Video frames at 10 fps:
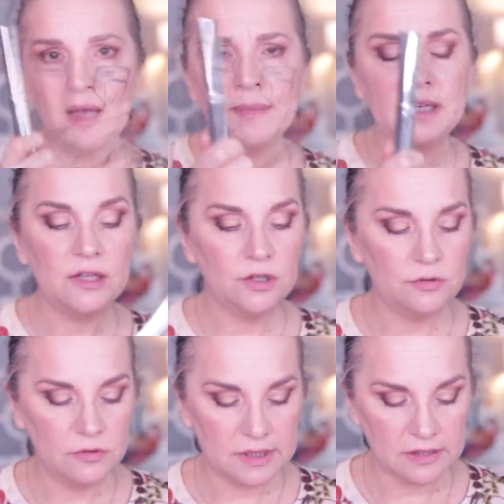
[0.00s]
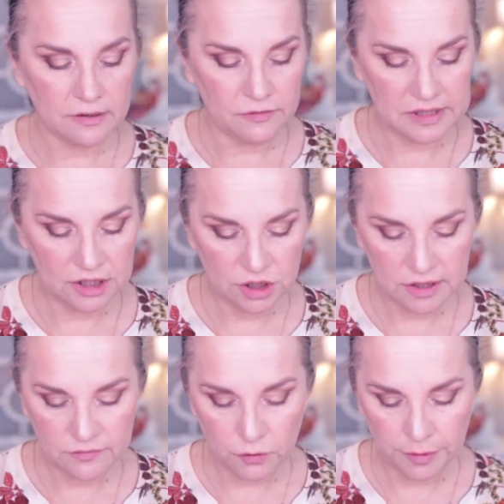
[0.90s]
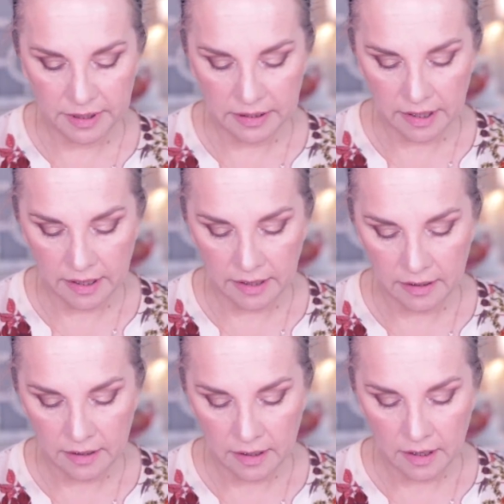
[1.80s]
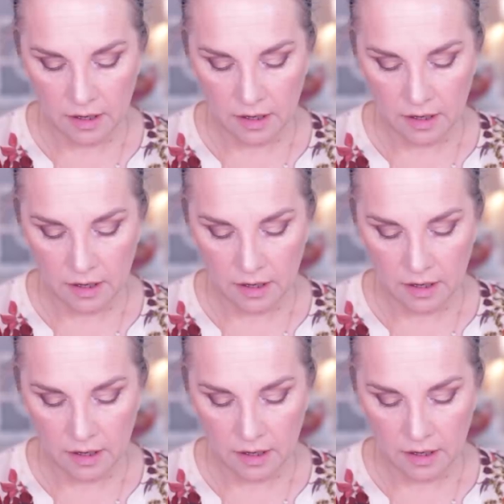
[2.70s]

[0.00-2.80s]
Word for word: I'm going to use the Physicians Formula